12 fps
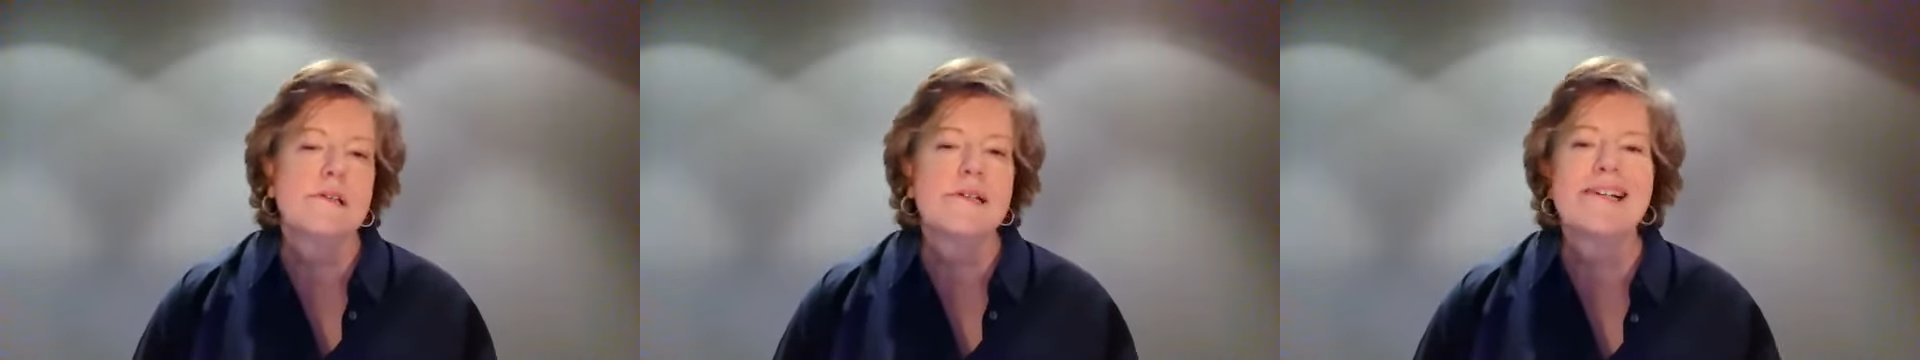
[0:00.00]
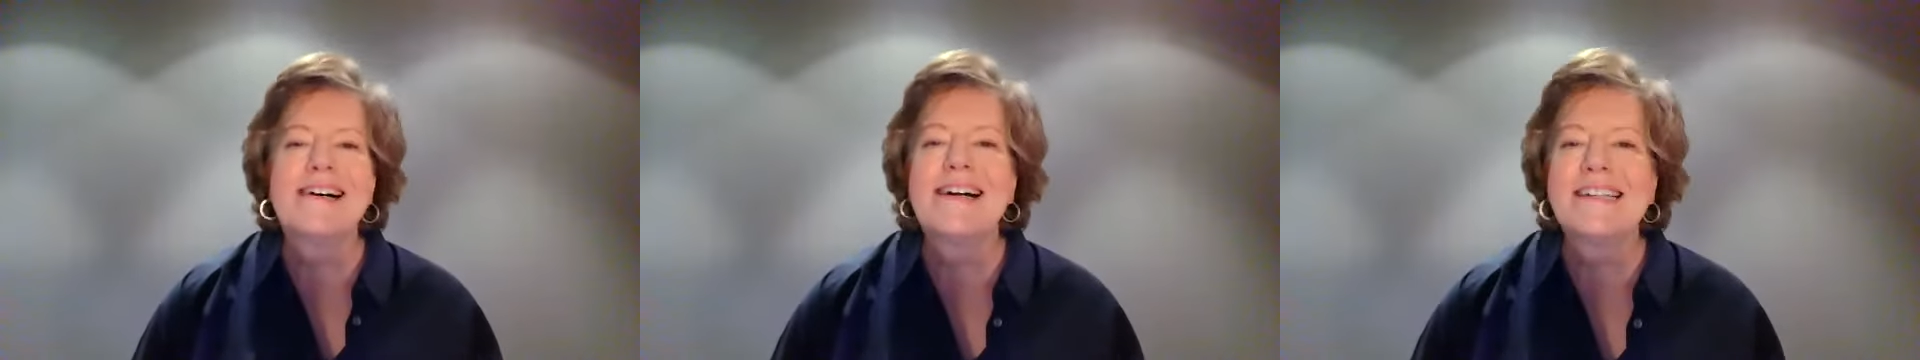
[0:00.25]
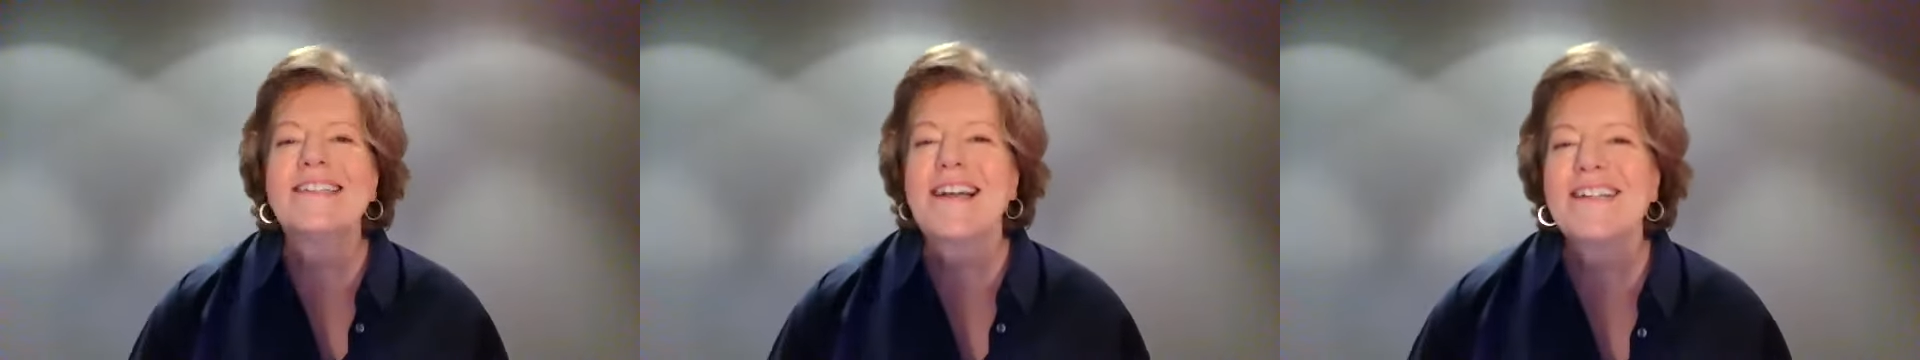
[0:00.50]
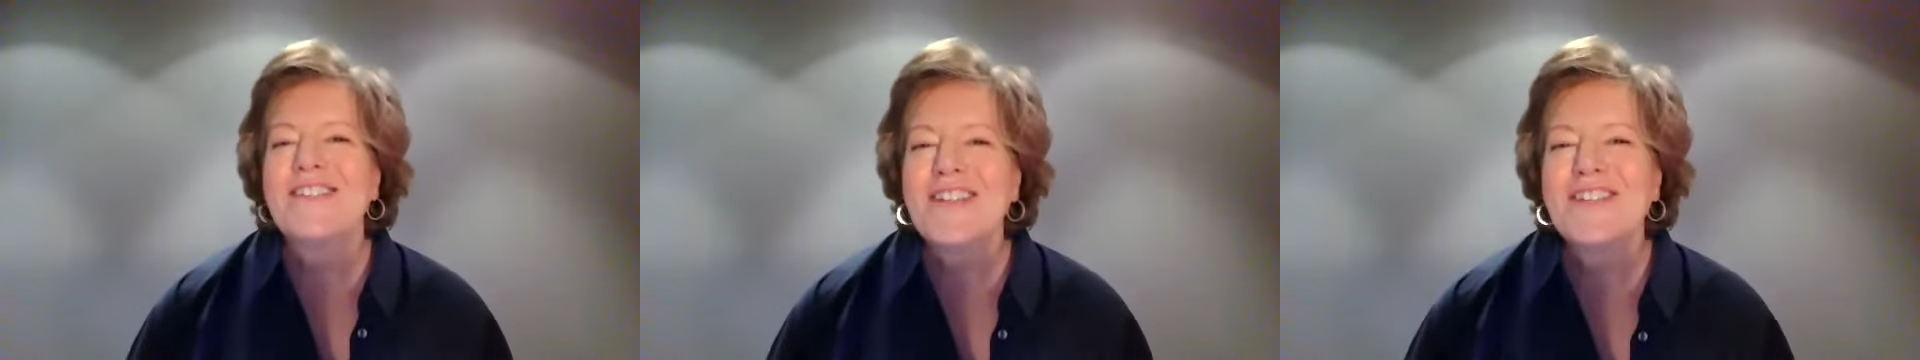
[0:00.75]
Yeah,
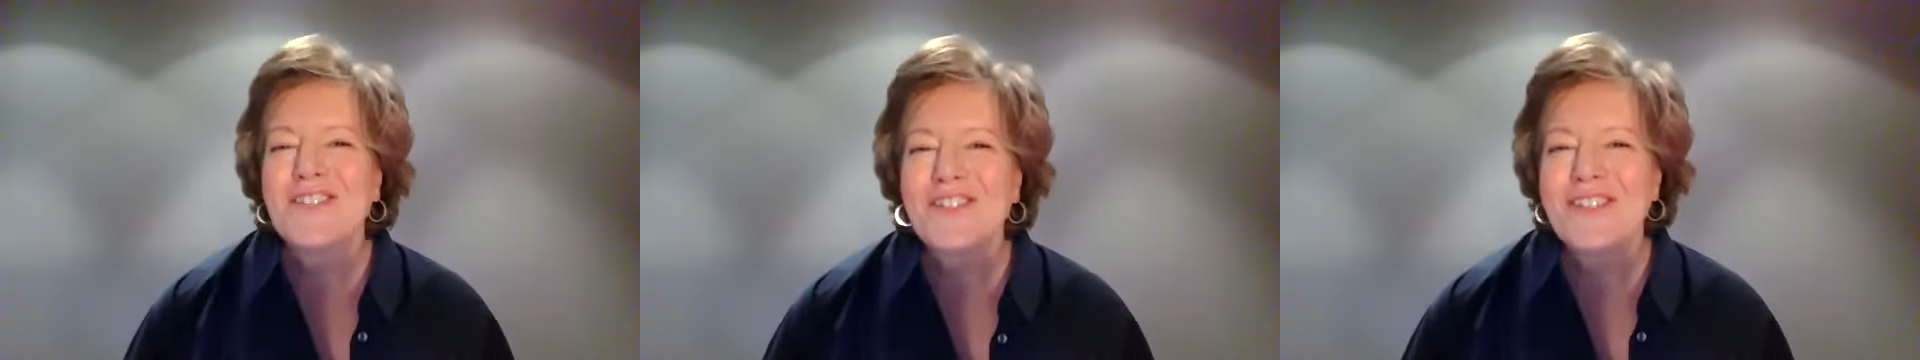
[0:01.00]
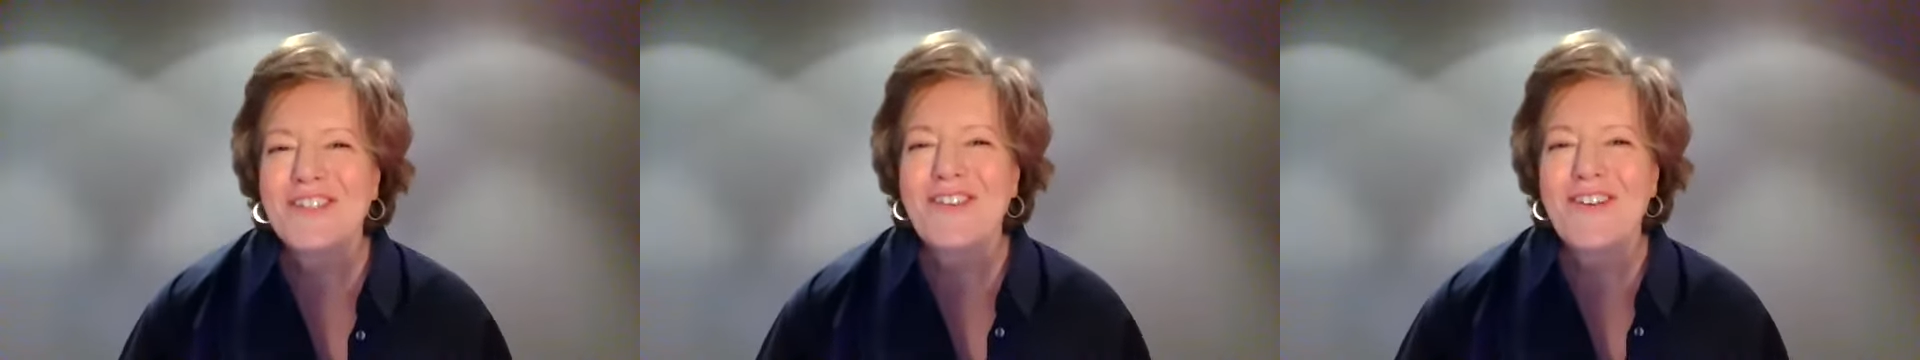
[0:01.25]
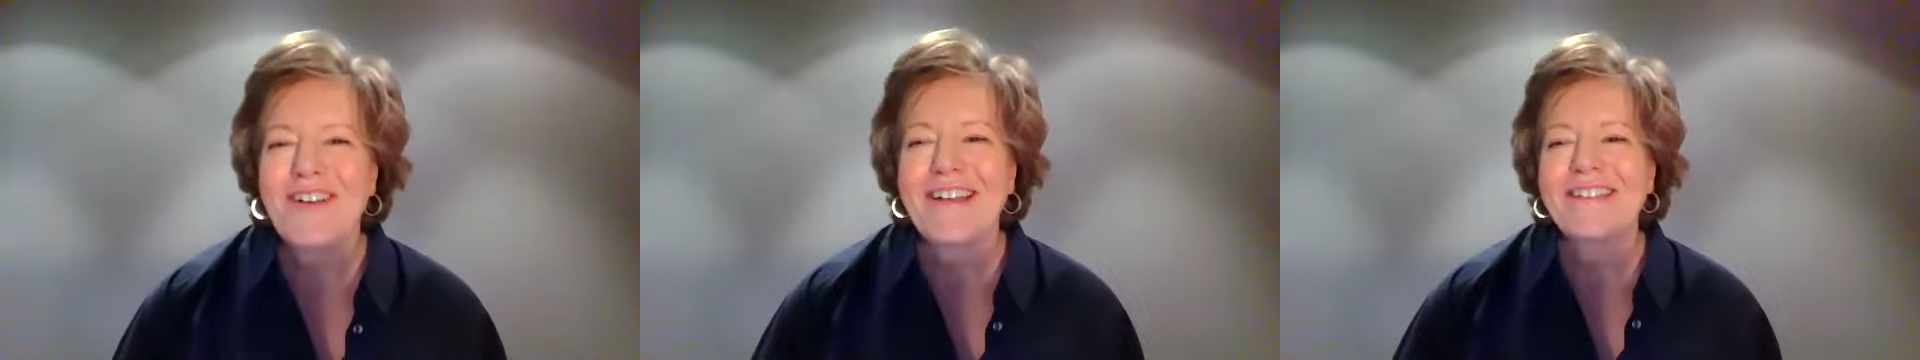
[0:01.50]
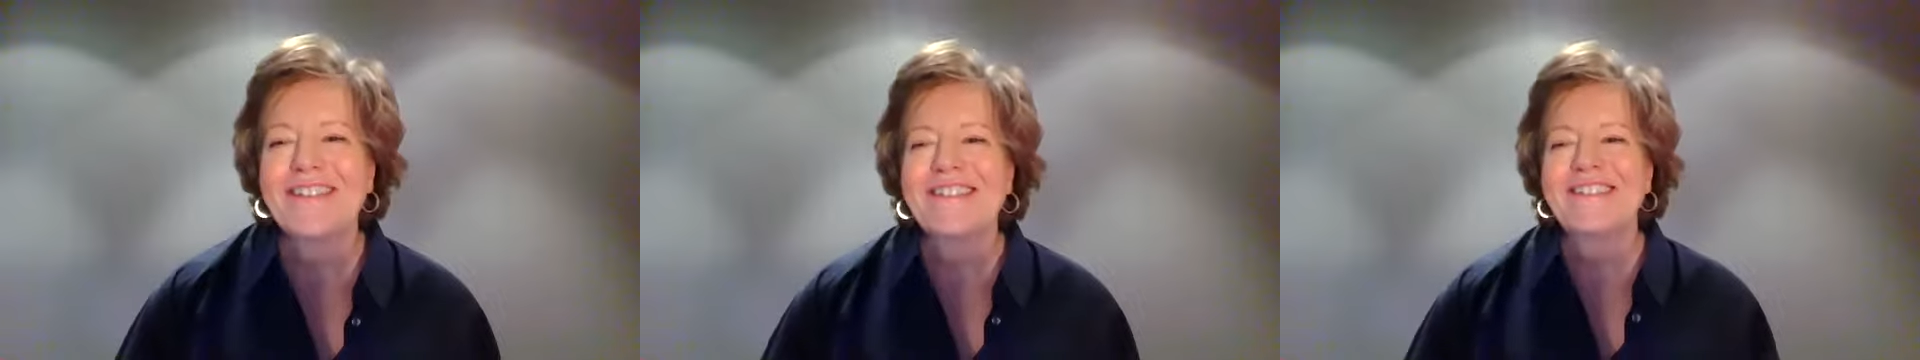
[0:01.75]
I touch the
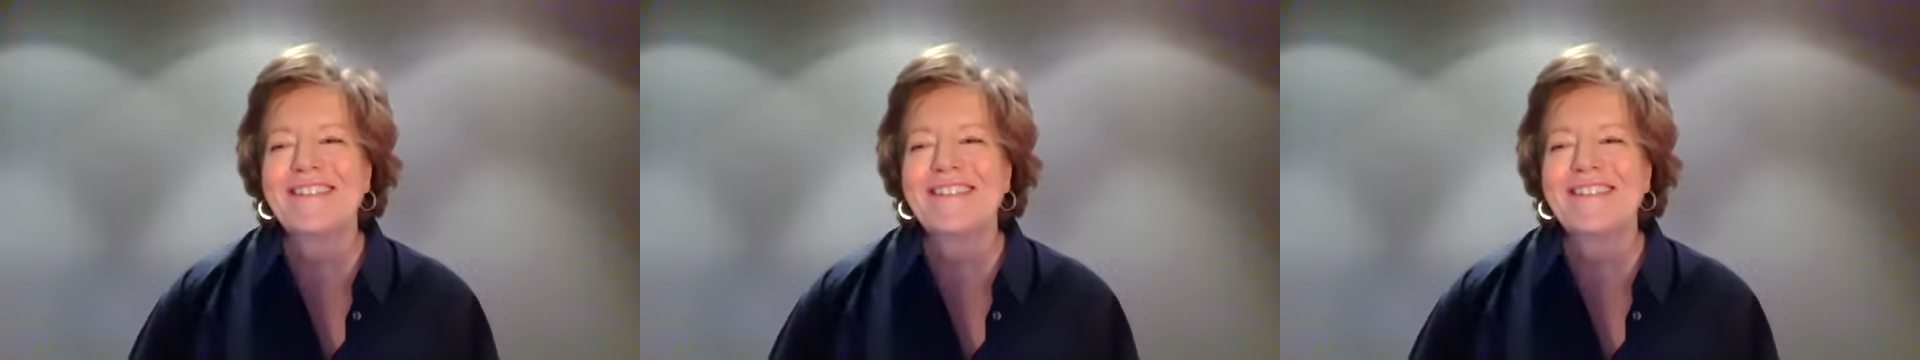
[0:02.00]
sign.